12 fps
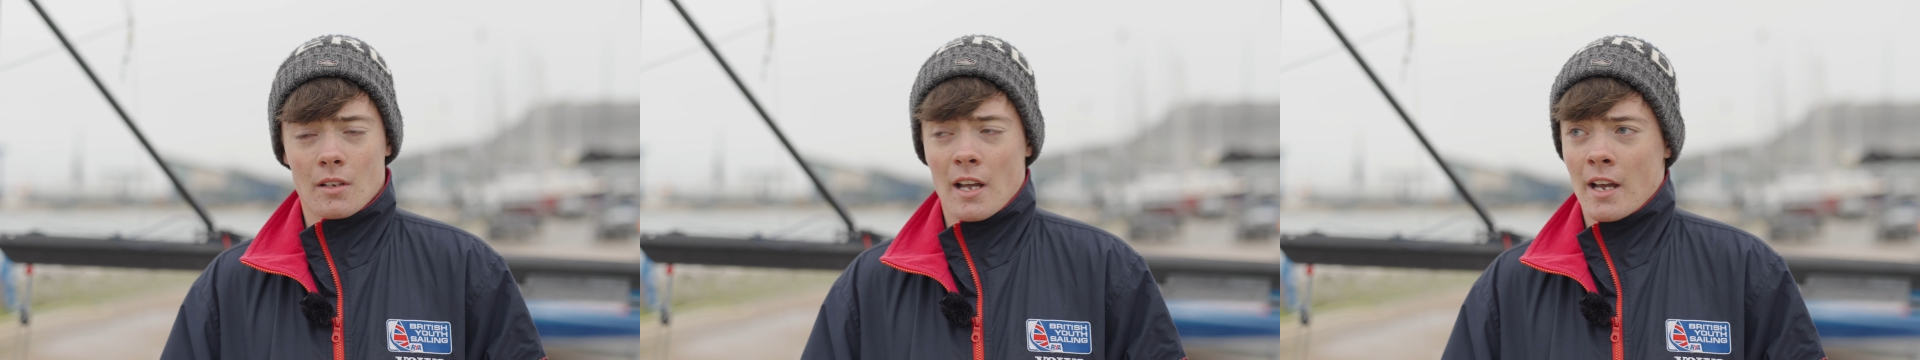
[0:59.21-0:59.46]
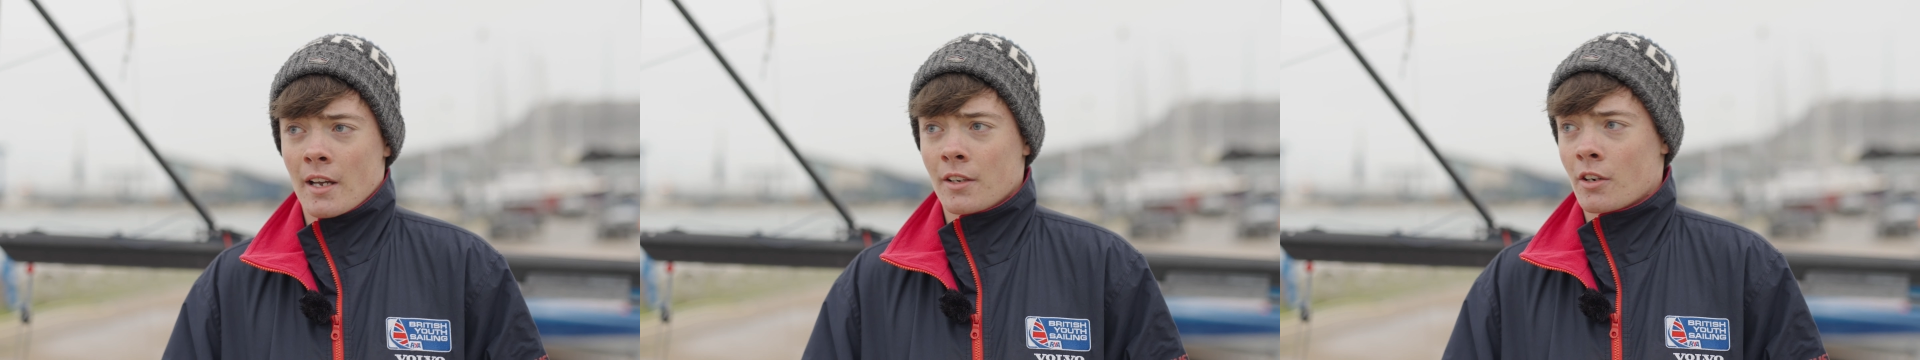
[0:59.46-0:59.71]

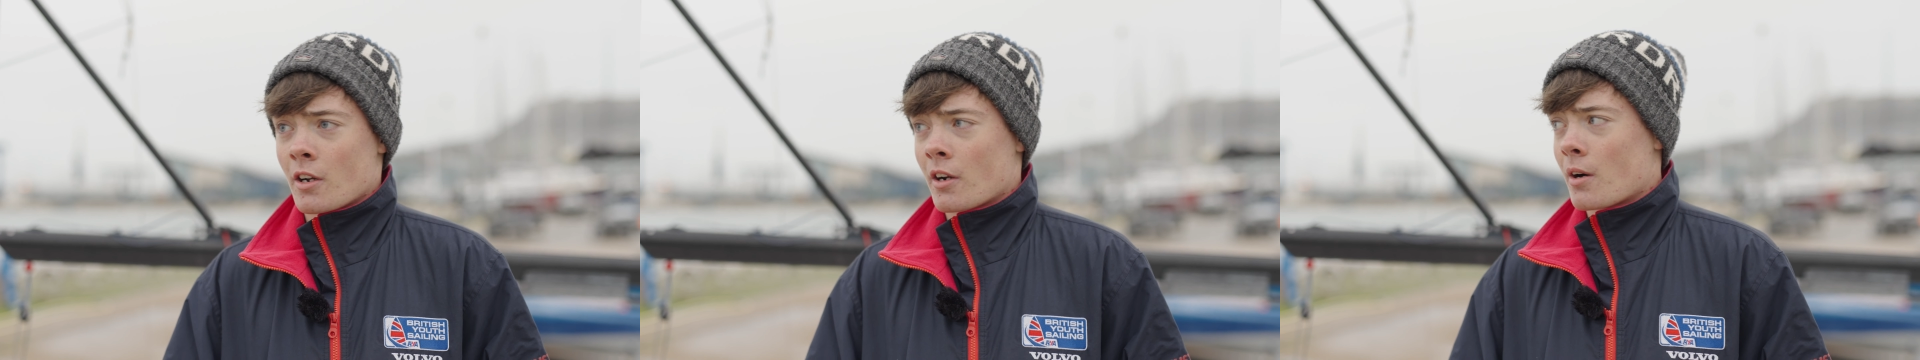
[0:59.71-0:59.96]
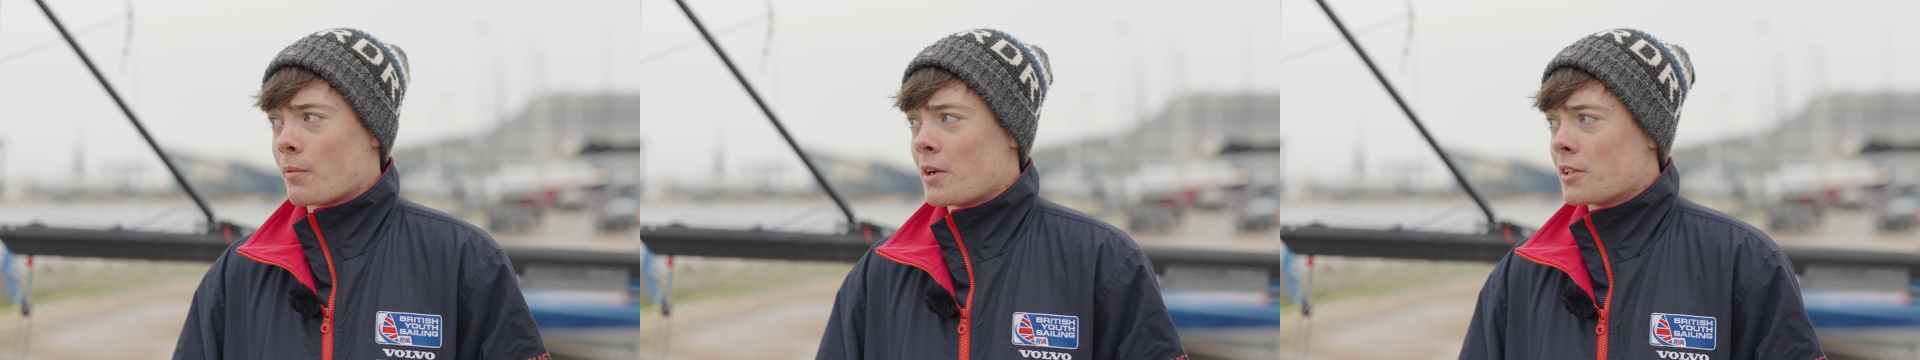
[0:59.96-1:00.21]
and you're going
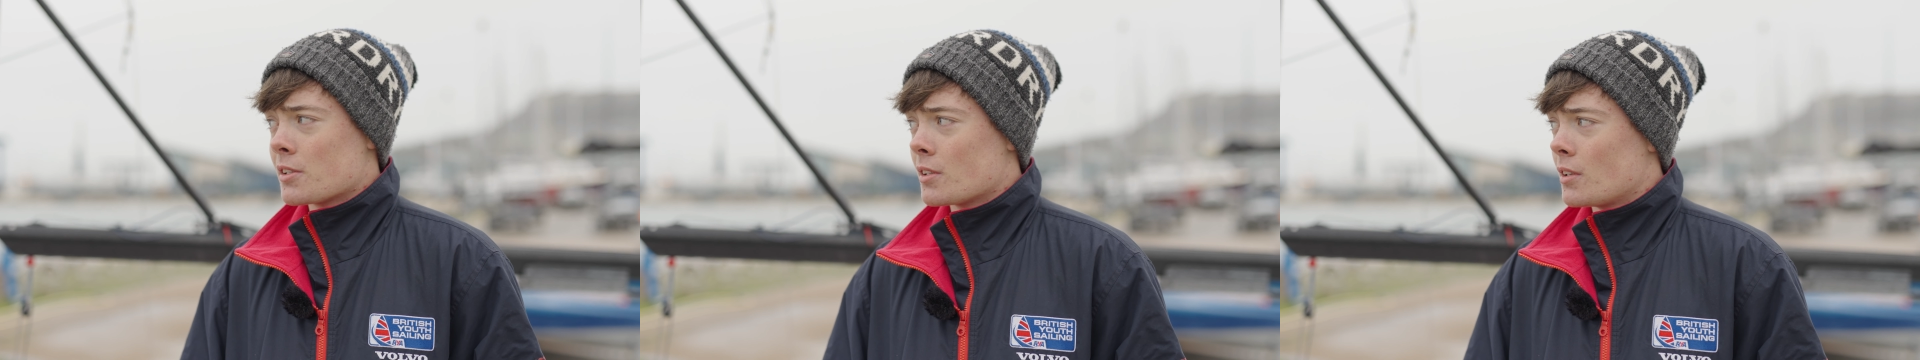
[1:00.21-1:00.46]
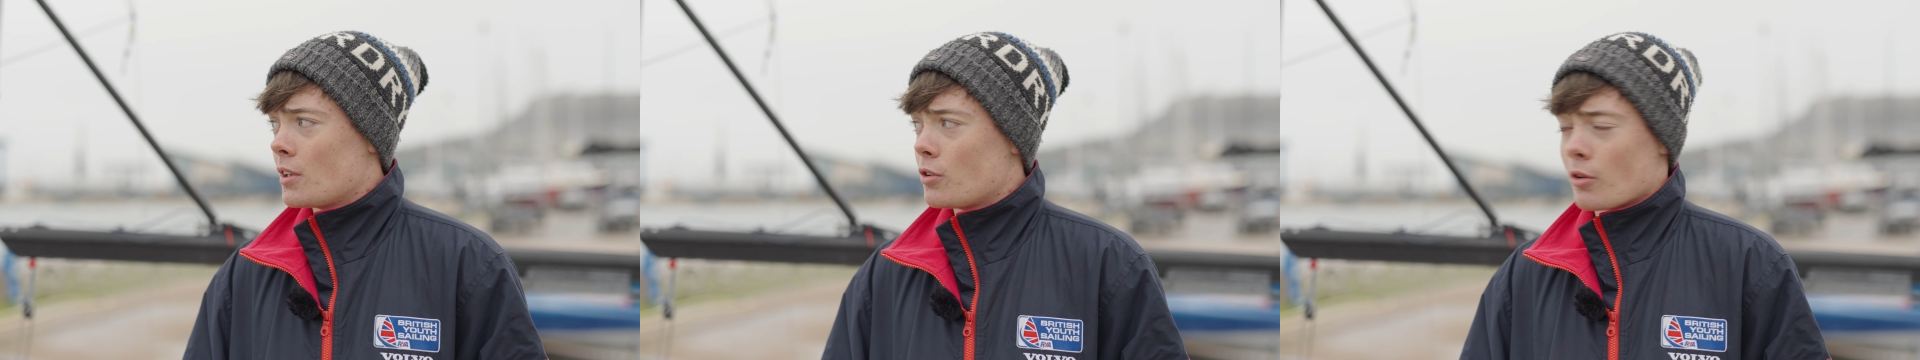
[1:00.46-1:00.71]
upwind,
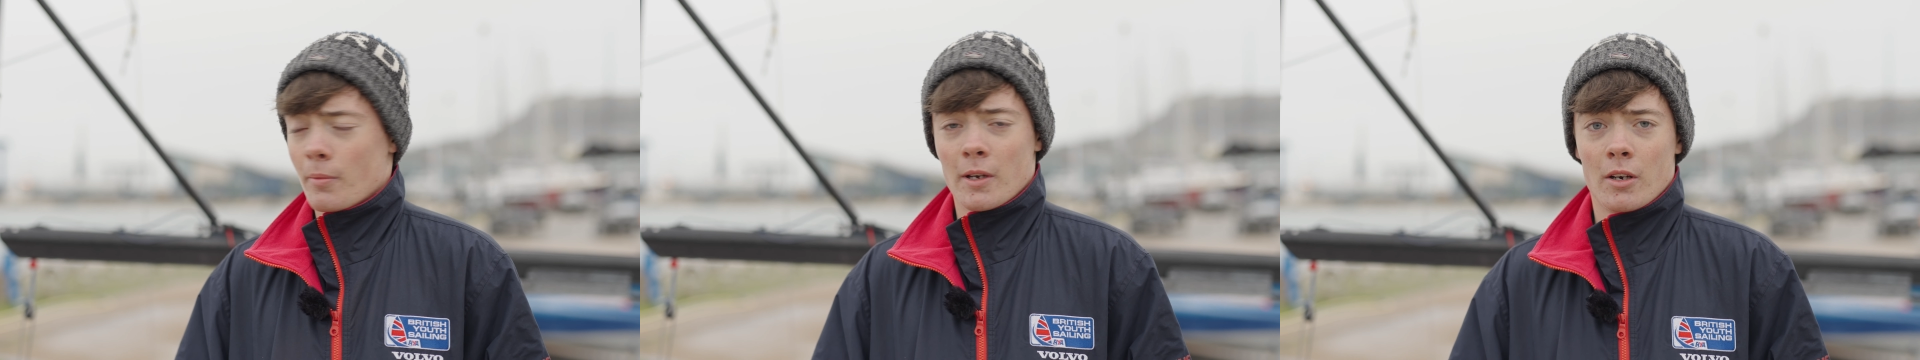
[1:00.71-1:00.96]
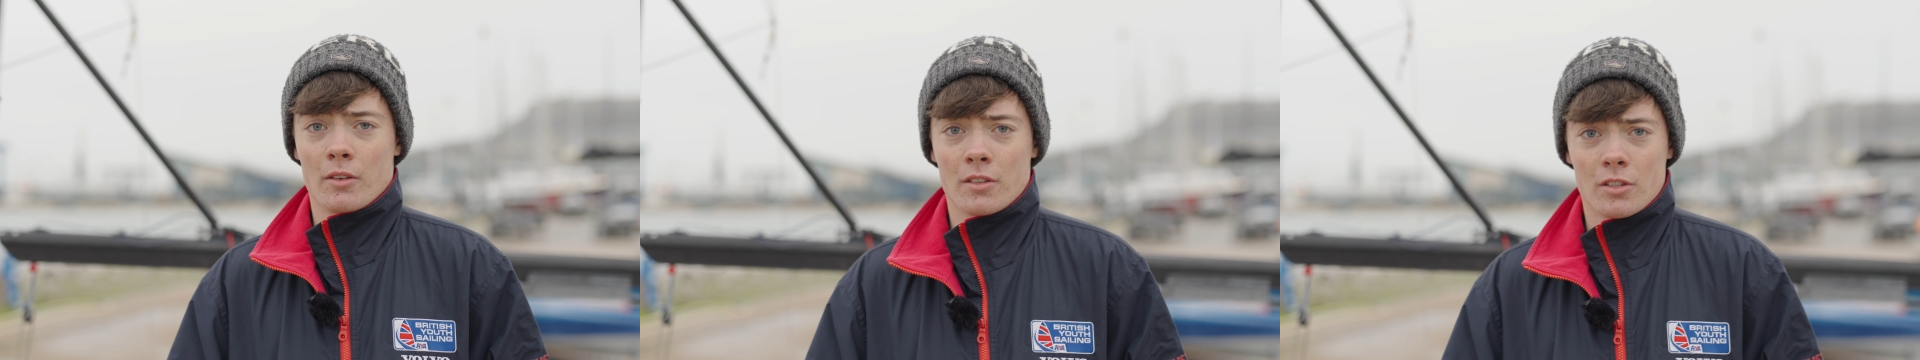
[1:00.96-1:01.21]
you want to be
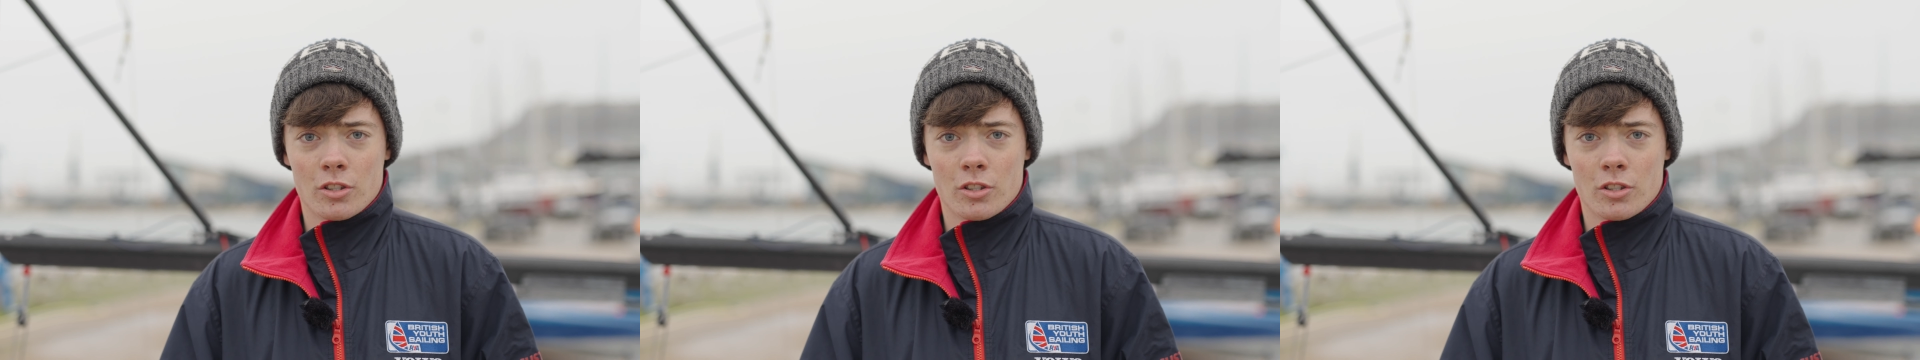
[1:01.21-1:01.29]
on